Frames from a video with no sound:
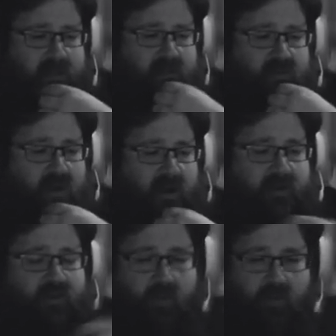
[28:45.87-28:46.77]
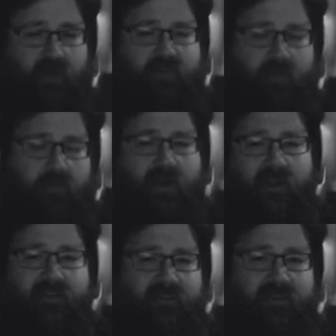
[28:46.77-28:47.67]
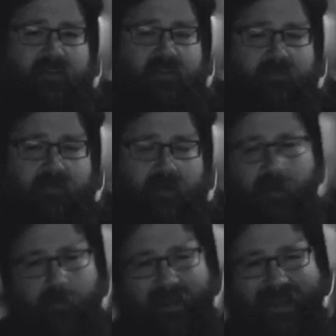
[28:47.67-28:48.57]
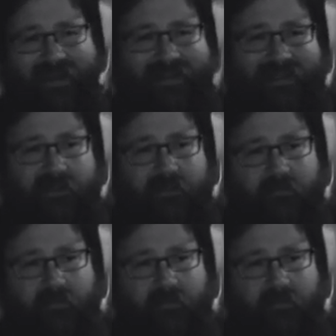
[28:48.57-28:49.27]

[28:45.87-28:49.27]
trying to rush the process is a very bad idea.